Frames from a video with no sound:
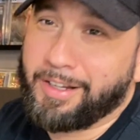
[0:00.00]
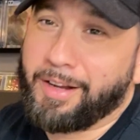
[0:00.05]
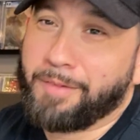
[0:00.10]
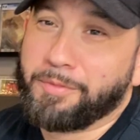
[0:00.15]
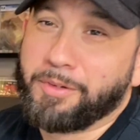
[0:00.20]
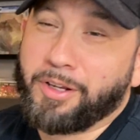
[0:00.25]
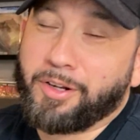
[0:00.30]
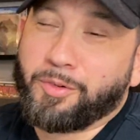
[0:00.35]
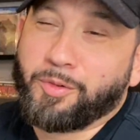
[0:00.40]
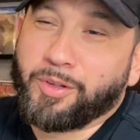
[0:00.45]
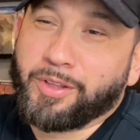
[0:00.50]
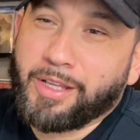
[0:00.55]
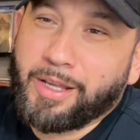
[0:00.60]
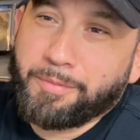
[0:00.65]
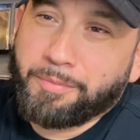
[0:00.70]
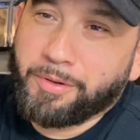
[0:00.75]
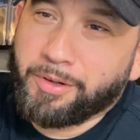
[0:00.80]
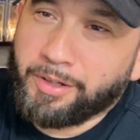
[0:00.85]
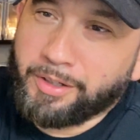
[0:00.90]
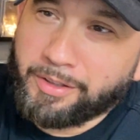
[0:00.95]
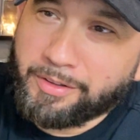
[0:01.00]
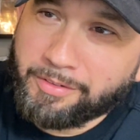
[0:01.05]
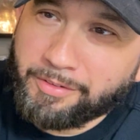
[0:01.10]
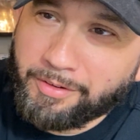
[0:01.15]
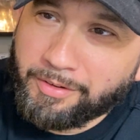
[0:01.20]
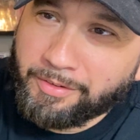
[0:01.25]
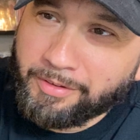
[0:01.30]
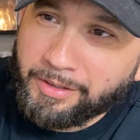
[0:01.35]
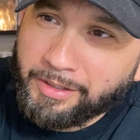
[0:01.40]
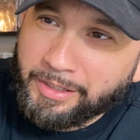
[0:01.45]
I'm done with that book.
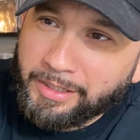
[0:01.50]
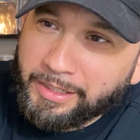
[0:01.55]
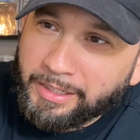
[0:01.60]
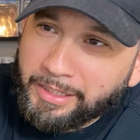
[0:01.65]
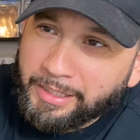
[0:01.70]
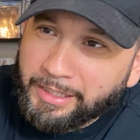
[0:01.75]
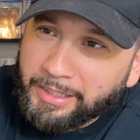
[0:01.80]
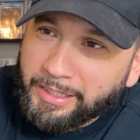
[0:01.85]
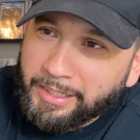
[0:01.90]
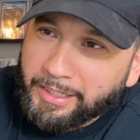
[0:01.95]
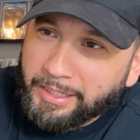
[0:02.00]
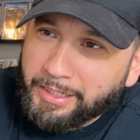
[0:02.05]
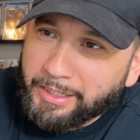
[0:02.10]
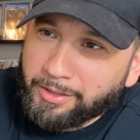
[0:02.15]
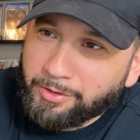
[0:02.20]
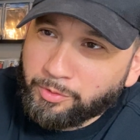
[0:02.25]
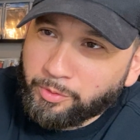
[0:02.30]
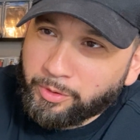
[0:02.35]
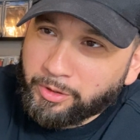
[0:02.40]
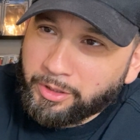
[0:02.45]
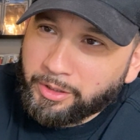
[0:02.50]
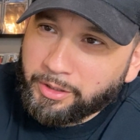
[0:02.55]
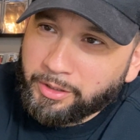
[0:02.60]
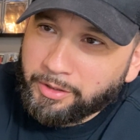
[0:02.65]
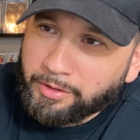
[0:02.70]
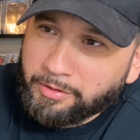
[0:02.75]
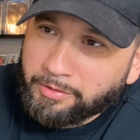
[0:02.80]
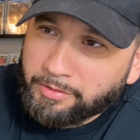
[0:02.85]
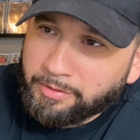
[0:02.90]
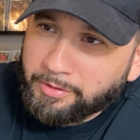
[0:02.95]
So it is what it
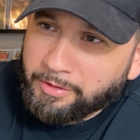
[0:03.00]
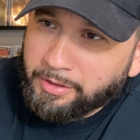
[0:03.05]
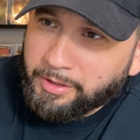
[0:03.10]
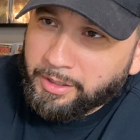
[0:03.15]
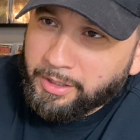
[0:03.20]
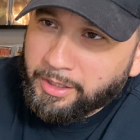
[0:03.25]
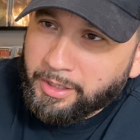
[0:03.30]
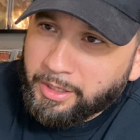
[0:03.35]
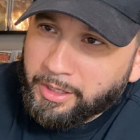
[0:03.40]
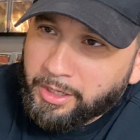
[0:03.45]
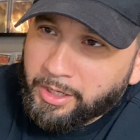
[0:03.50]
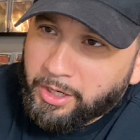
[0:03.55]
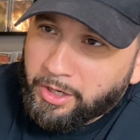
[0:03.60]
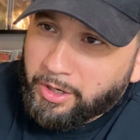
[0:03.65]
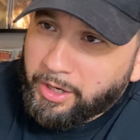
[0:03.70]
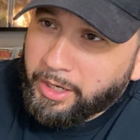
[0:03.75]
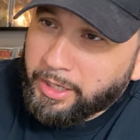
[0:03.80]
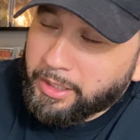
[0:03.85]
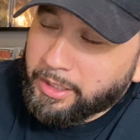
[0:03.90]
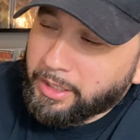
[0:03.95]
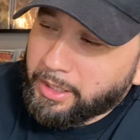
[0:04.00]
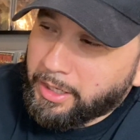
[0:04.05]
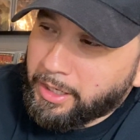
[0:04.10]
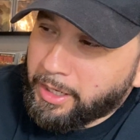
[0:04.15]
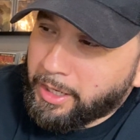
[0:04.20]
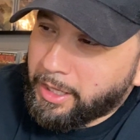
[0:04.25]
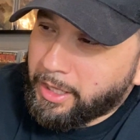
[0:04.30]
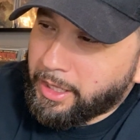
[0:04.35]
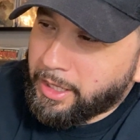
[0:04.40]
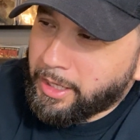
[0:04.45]
is. All right,
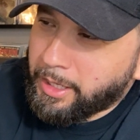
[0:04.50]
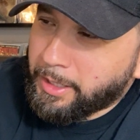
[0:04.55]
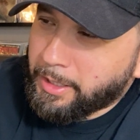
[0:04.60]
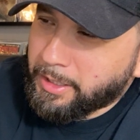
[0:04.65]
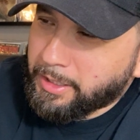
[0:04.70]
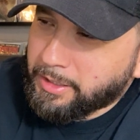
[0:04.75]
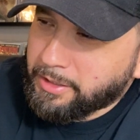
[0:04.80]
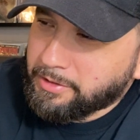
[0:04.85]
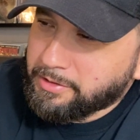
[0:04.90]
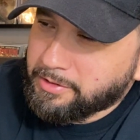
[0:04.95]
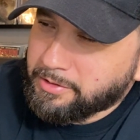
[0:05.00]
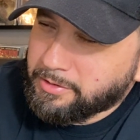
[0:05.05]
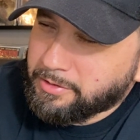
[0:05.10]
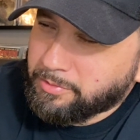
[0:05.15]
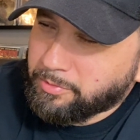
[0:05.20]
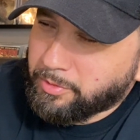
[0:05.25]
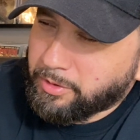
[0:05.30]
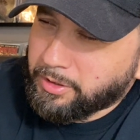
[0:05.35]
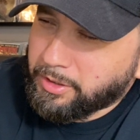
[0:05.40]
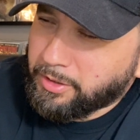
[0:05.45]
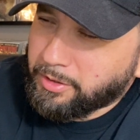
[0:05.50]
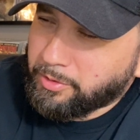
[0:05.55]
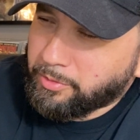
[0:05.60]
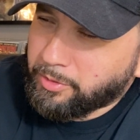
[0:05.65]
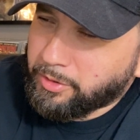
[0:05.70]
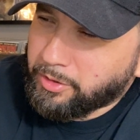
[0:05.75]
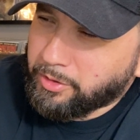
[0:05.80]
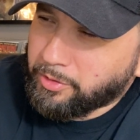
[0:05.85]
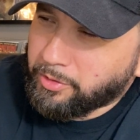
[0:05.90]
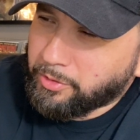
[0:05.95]
this is another
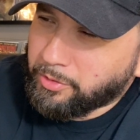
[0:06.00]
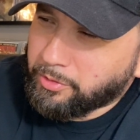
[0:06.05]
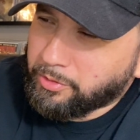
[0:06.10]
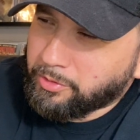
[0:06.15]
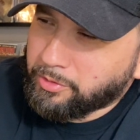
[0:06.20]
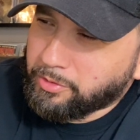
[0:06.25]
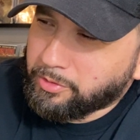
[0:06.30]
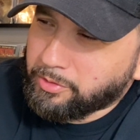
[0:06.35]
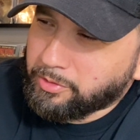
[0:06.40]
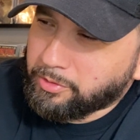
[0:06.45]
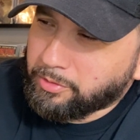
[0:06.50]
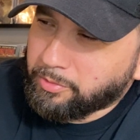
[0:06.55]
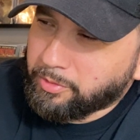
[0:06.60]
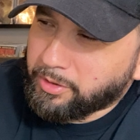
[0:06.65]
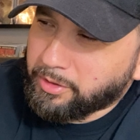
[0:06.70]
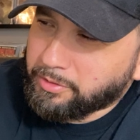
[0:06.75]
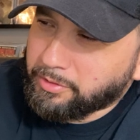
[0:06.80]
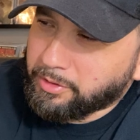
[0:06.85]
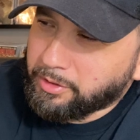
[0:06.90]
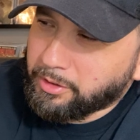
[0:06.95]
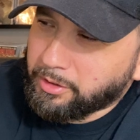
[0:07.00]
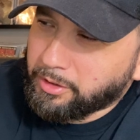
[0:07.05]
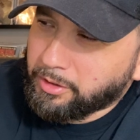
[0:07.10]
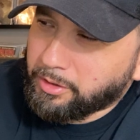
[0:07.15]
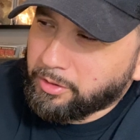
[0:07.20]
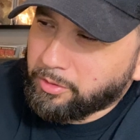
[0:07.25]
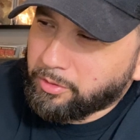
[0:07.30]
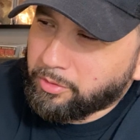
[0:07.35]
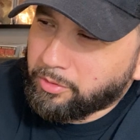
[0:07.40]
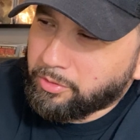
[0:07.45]
one of those, what is it,
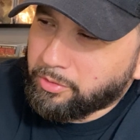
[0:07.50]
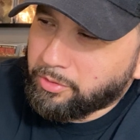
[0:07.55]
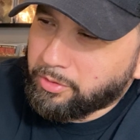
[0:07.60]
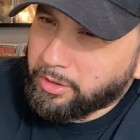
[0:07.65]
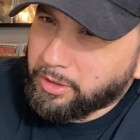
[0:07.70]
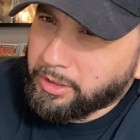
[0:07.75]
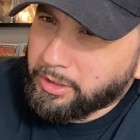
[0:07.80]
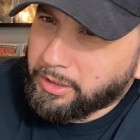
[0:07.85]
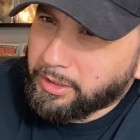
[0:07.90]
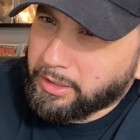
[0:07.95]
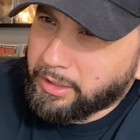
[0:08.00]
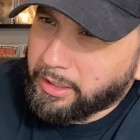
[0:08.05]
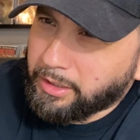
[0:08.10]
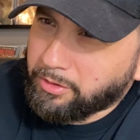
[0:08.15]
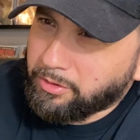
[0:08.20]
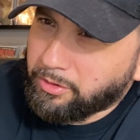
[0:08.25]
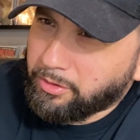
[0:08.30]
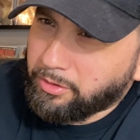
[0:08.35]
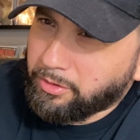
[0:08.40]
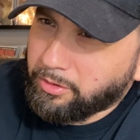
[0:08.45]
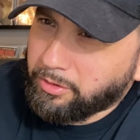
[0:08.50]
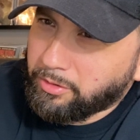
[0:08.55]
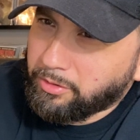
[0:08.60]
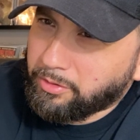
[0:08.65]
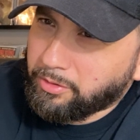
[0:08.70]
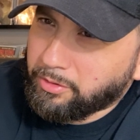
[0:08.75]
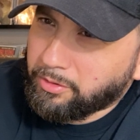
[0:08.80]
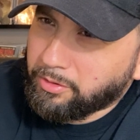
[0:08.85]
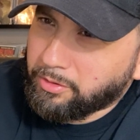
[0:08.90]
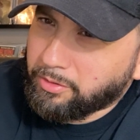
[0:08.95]
Green Lantern,
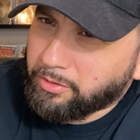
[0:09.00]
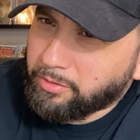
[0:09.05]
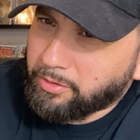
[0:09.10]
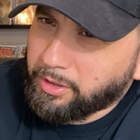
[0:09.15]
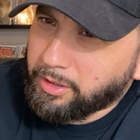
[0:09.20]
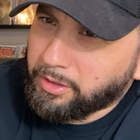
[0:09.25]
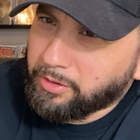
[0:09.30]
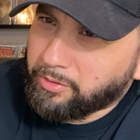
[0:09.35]
right?